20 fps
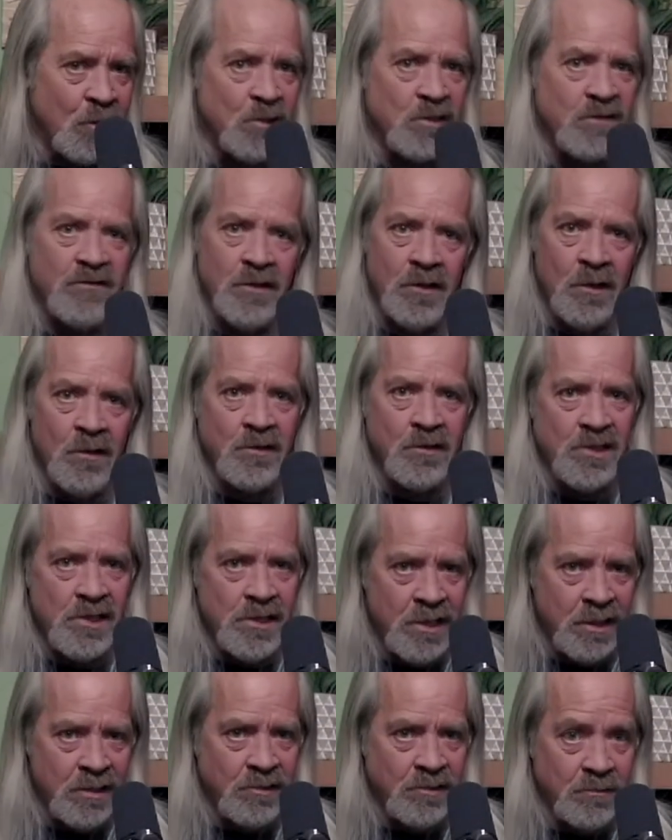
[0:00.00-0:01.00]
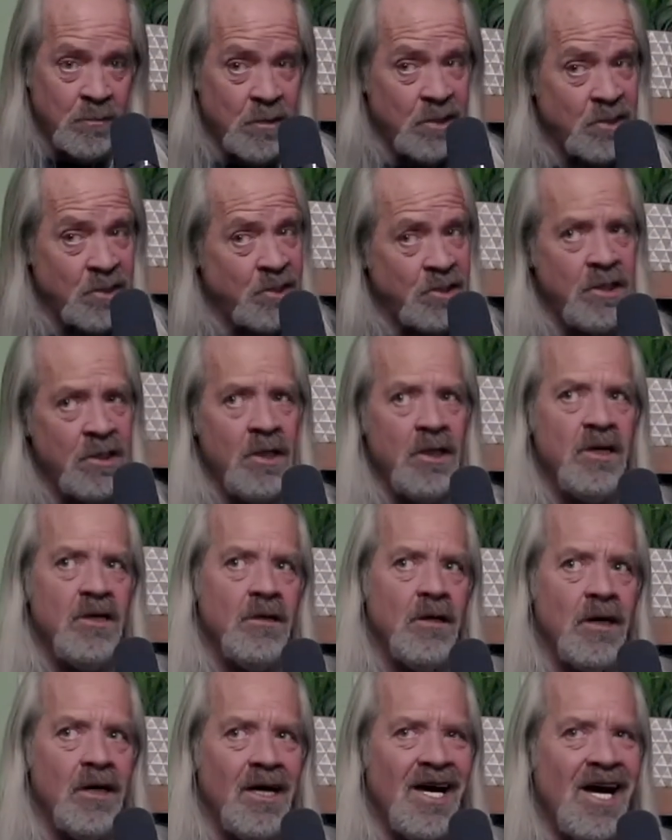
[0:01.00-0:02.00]
for those things, which
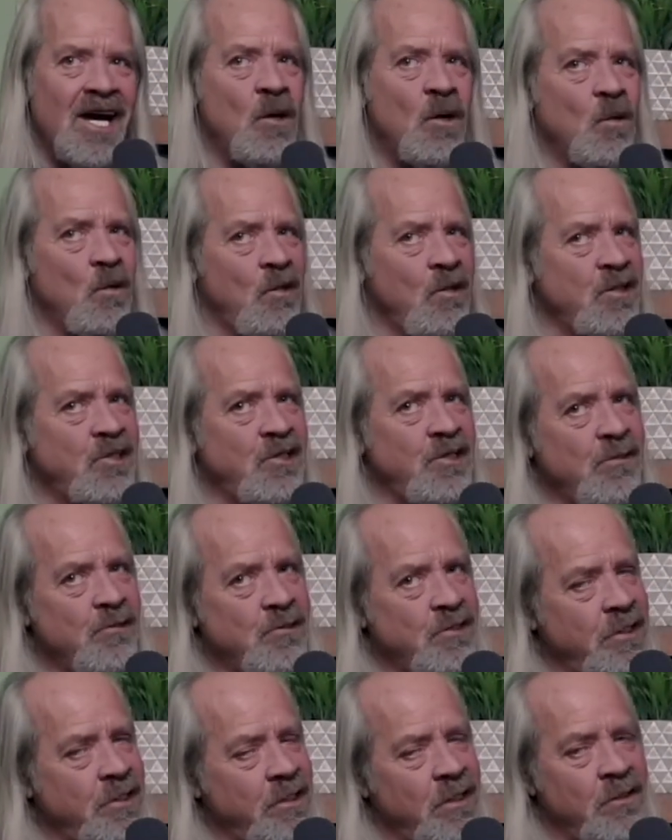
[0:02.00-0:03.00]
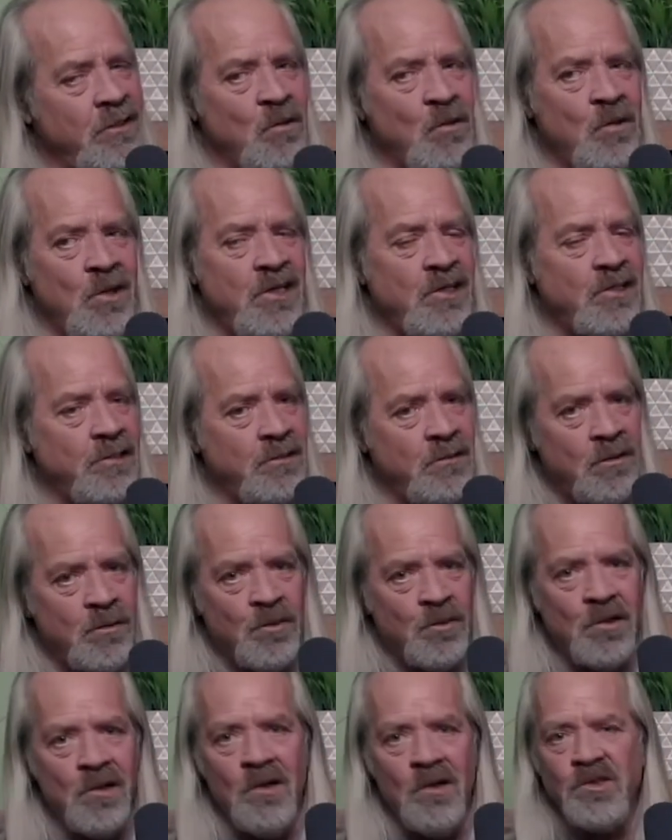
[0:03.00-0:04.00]
I don't really see there's any other reason to
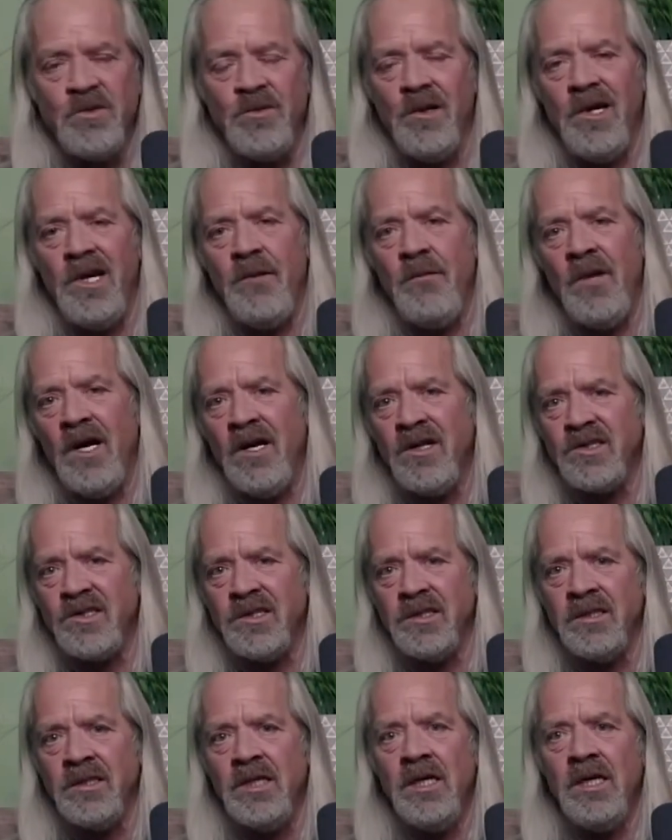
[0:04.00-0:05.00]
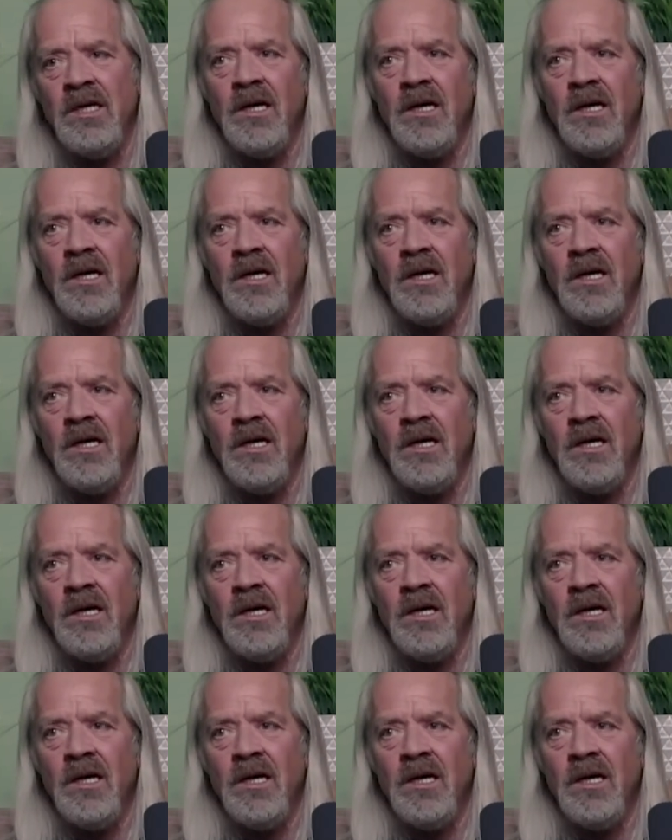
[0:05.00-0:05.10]
approach plant medicine